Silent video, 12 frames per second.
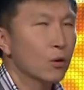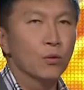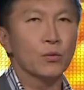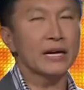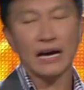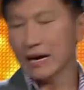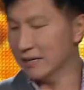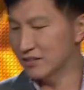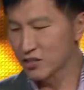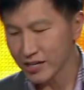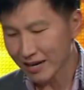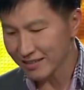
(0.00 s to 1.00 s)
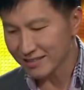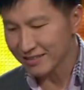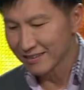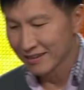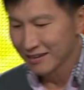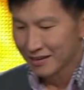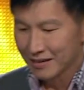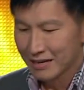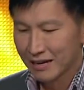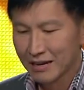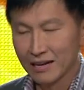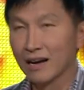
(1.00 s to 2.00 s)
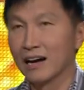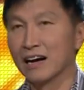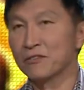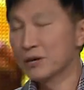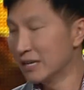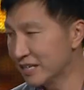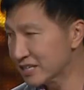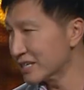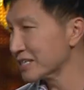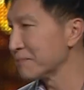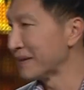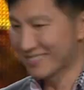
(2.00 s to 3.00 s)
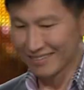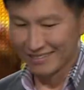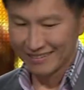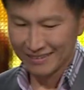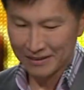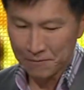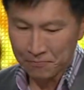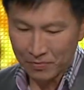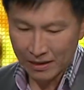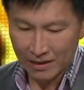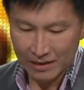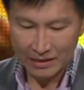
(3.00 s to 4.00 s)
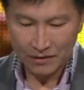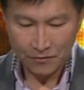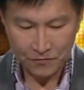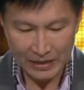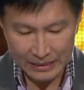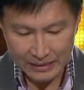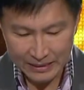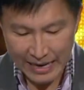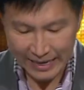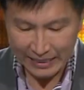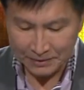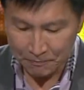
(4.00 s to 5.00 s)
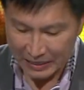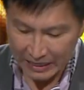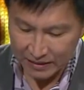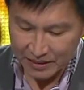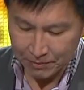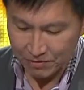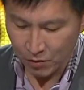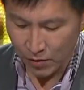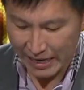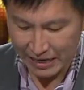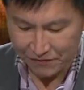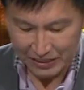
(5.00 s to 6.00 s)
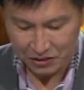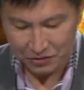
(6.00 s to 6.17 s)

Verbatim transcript: We are just a religious person. First, Second Peter chapter one and verse